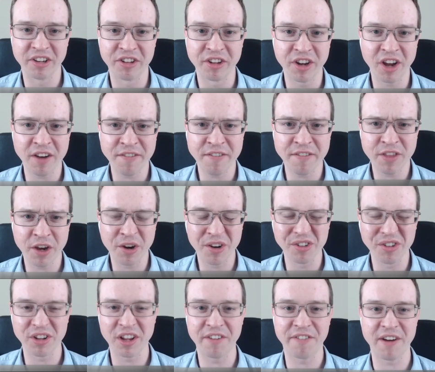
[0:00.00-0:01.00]
And of those,
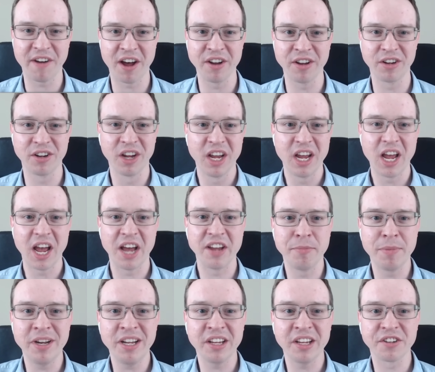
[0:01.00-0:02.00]
they found as
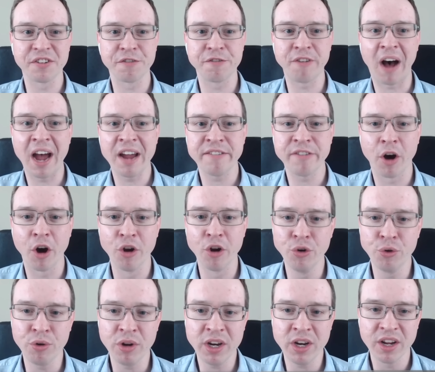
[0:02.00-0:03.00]
many as
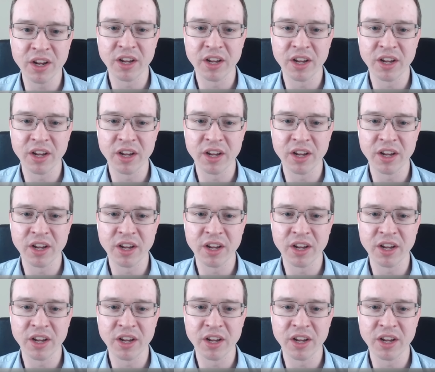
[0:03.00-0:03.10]
500